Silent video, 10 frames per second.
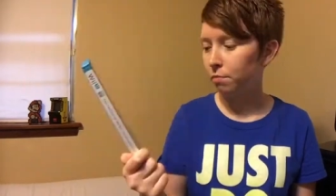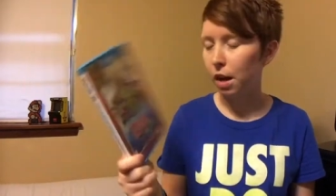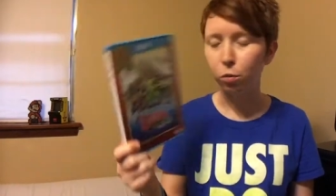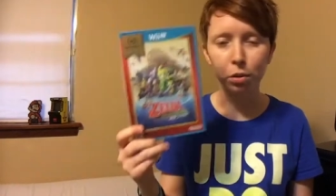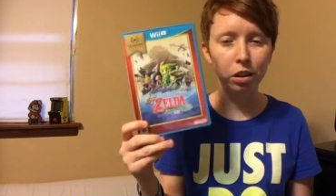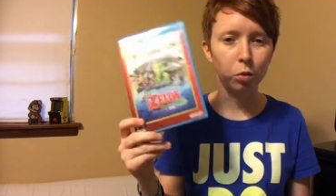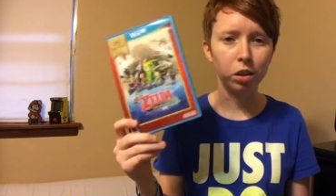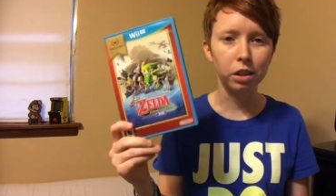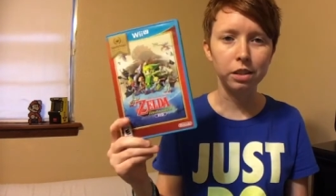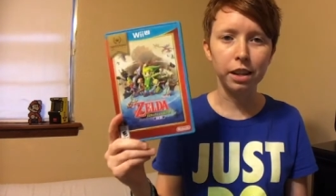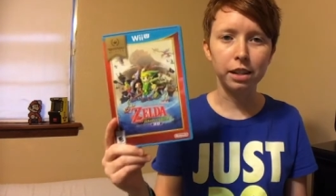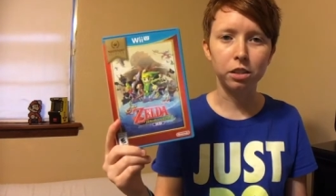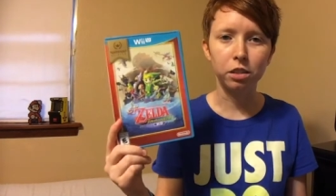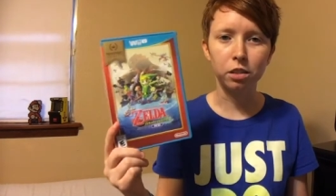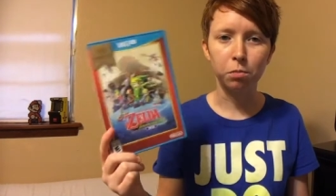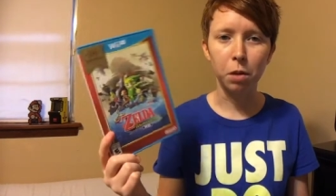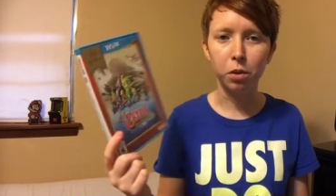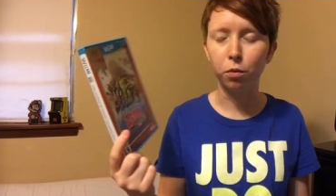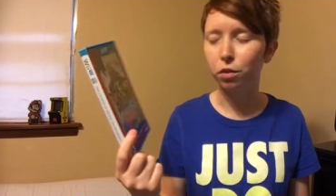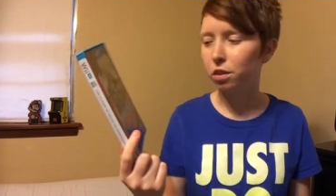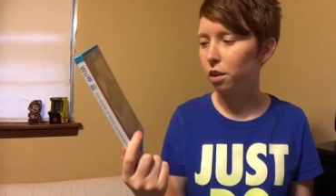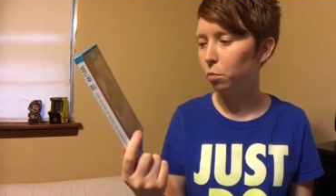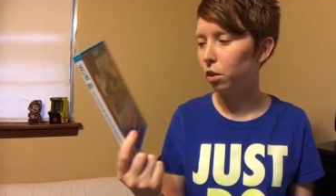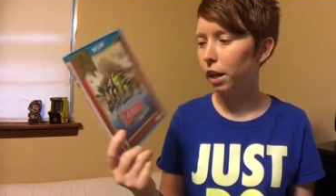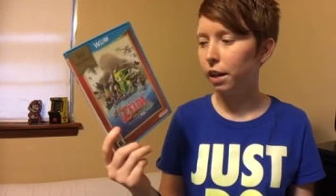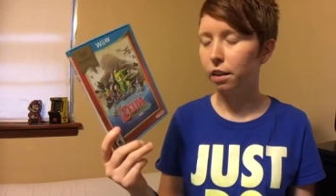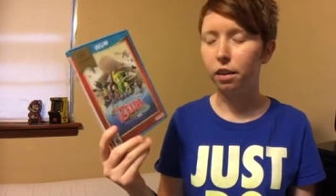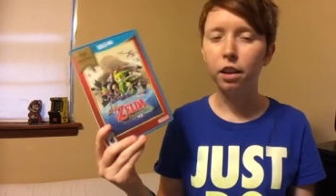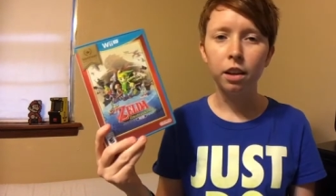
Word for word: I'll play it one of these days. Maybe over the summer I can